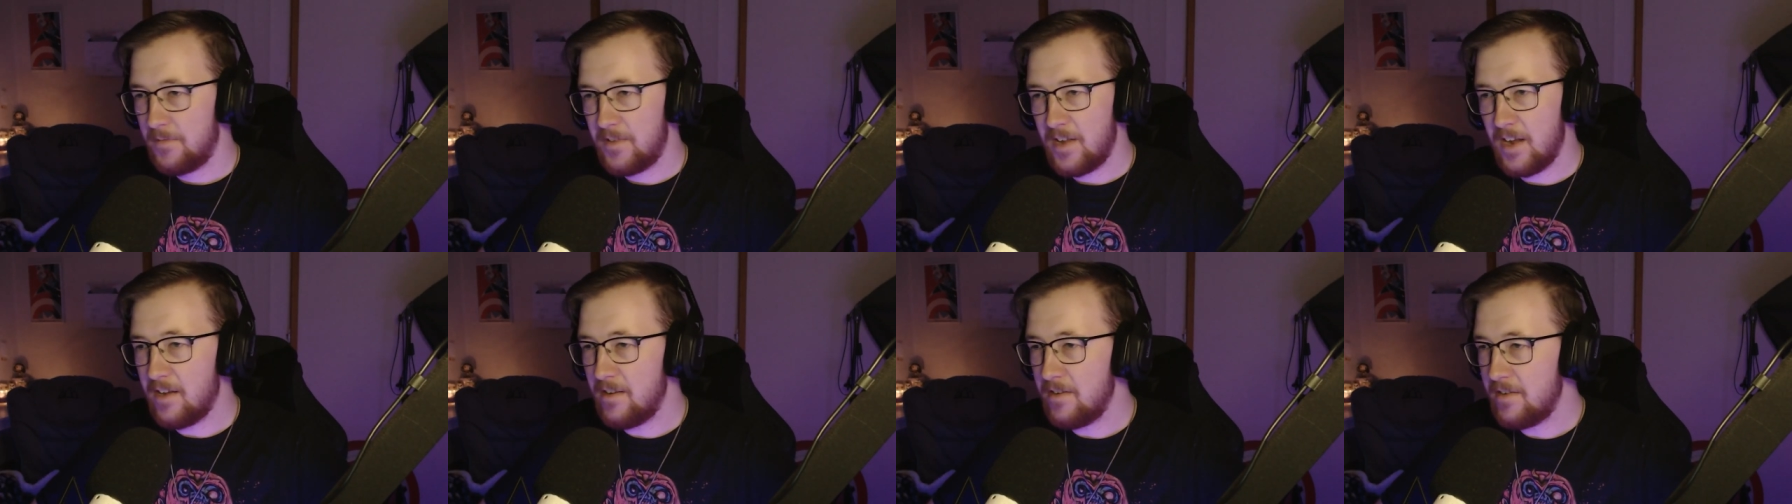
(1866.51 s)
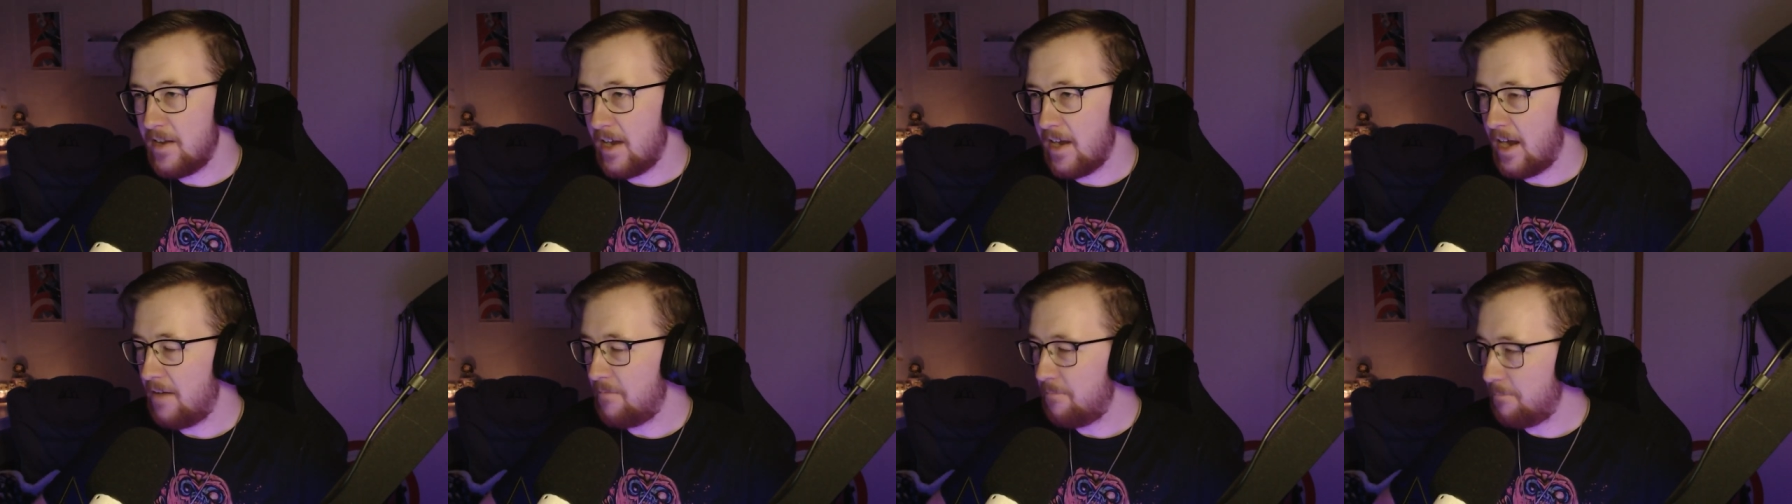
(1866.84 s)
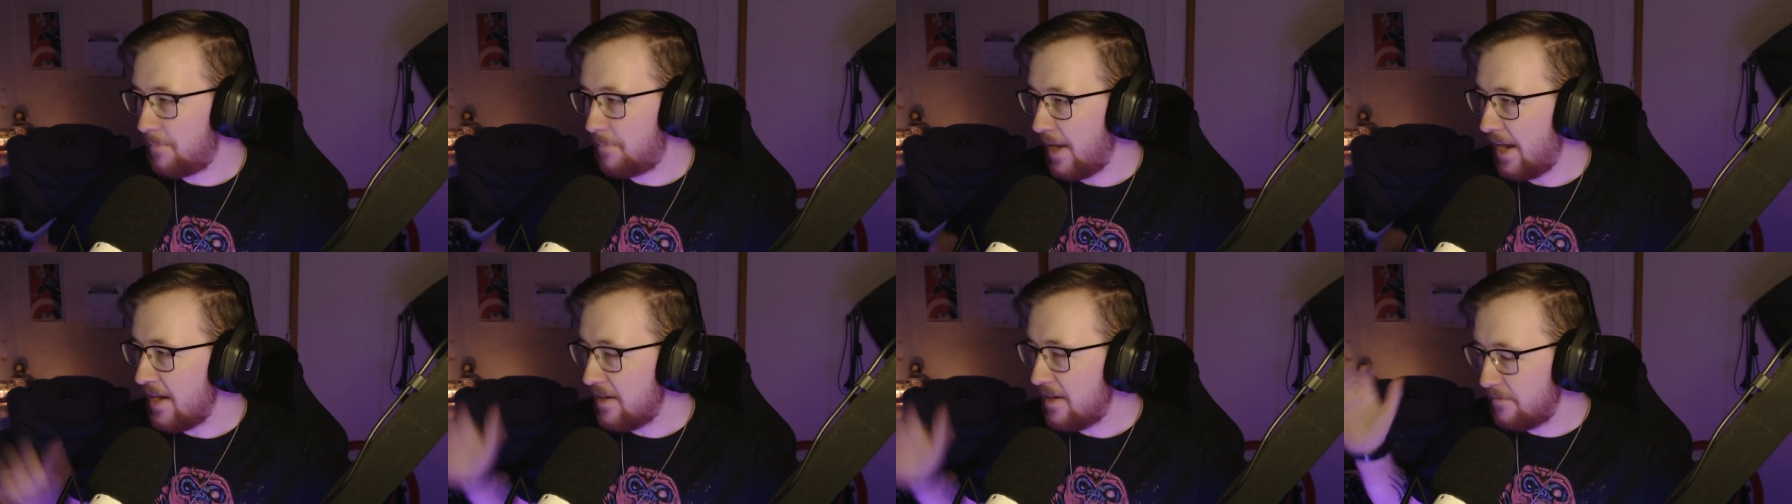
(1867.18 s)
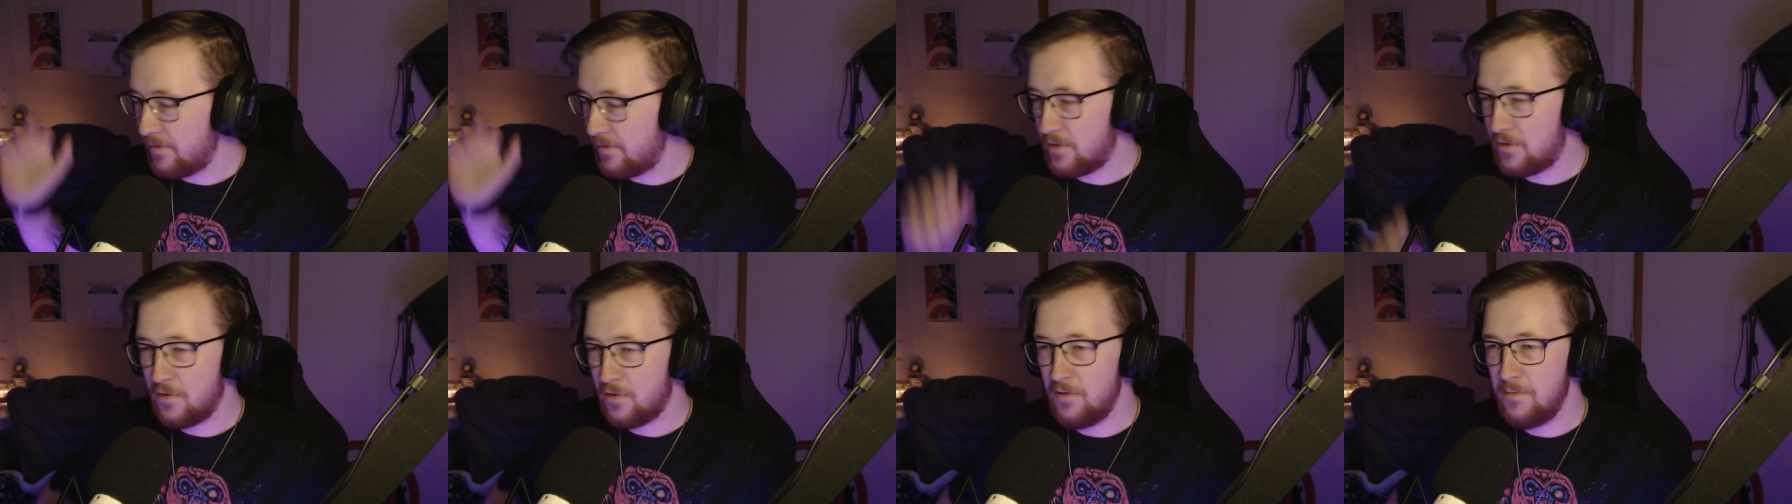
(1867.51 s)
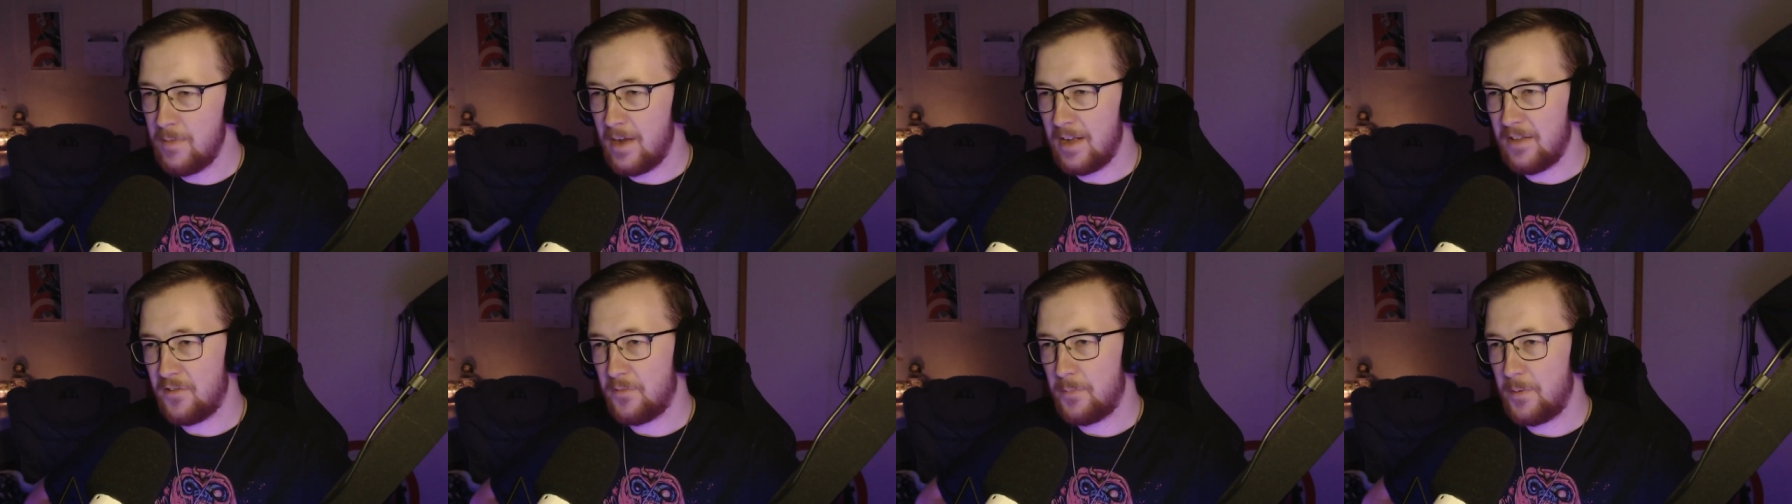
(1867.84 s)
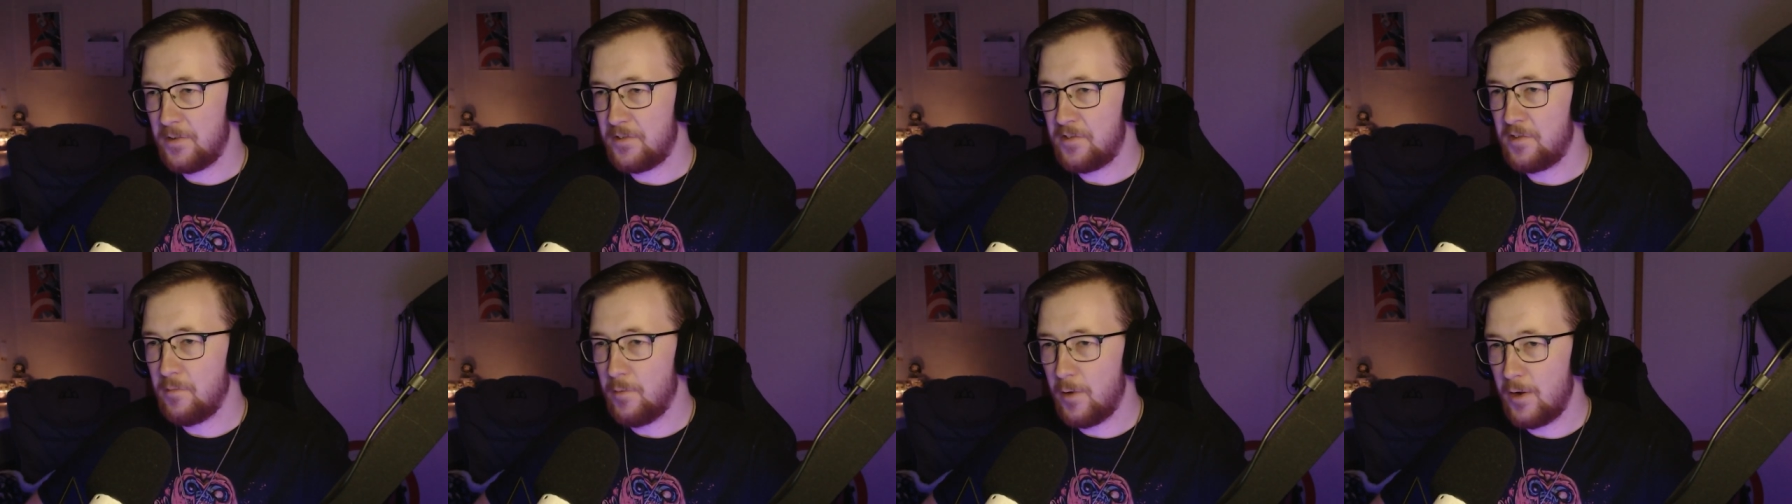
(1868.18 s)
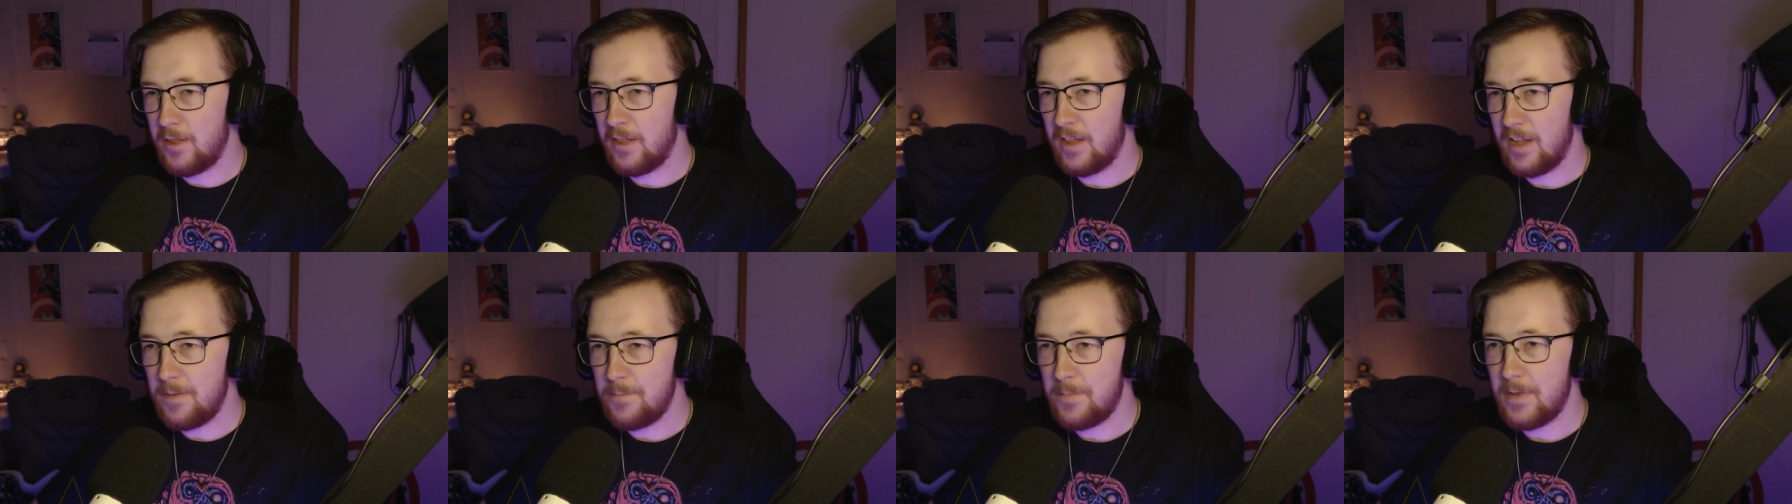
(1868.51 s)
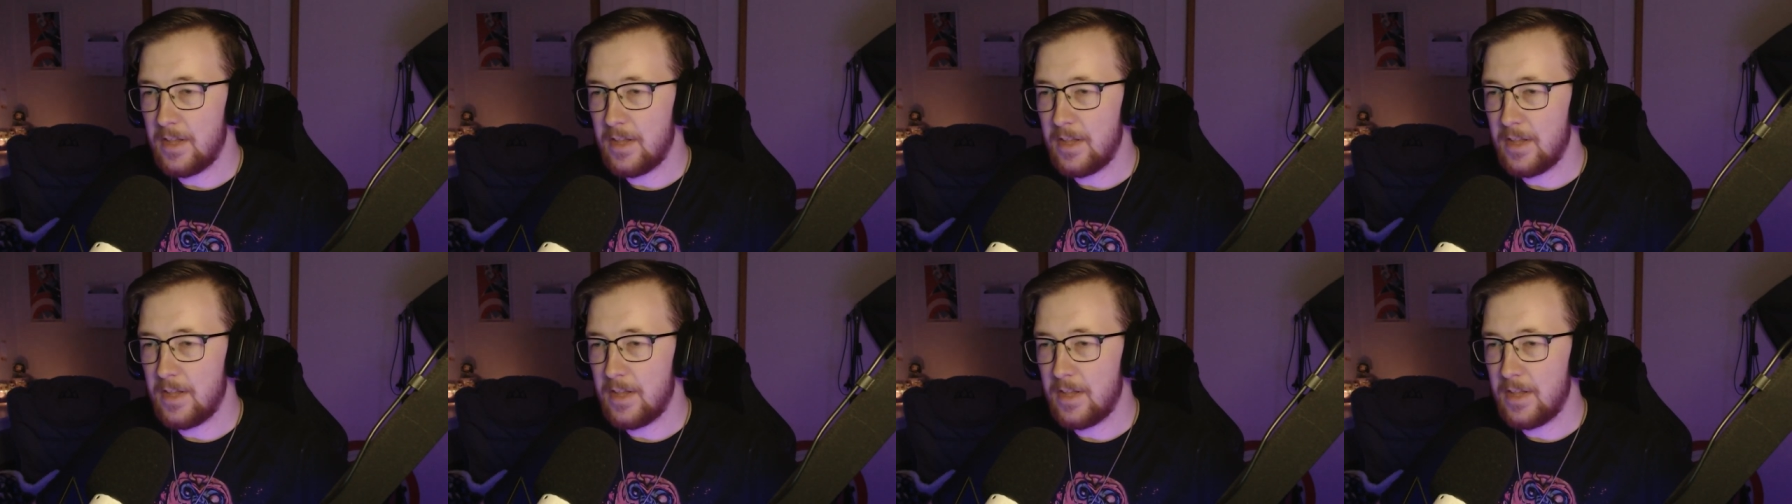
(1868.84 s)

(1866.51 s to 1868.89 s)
telling you, I haven't paid her for two months, but she won't leave me